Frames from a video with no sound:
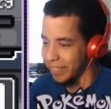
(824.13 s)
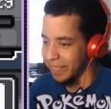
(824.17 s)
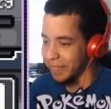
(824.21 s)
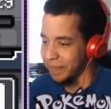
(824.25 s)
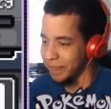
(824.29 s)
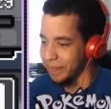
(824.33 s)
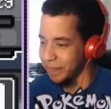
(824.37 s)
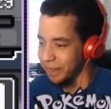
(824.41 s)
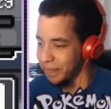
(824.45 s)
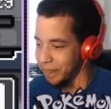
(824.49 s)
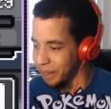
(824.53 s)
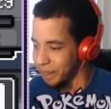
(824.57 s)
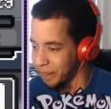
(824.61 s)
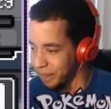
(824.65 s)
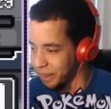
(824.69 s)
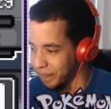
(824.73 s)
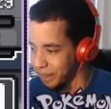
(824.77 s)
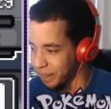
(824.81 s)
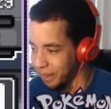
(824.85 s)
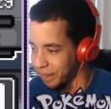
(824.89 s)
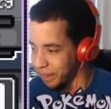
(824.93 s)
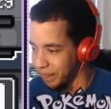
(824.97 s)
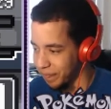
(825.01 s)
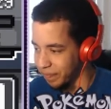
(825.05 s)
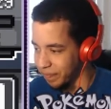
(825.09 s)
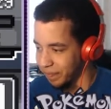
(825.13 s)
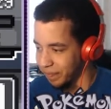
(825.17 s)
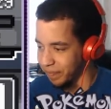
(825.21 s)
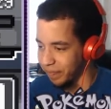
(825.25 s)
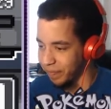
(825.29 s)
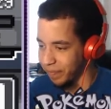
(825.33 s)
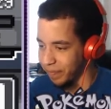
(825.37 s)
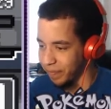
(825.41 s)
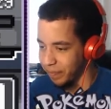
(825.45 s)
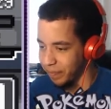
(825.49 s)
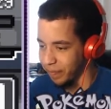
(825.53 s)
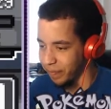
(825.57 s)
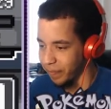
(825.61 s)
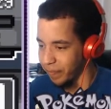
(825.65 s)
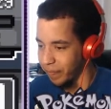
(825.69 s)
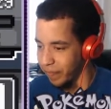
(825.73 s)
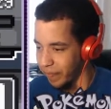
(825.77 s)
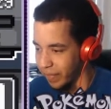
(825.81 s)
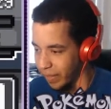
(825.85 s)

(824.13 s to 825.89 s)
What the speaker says: (no one is talking)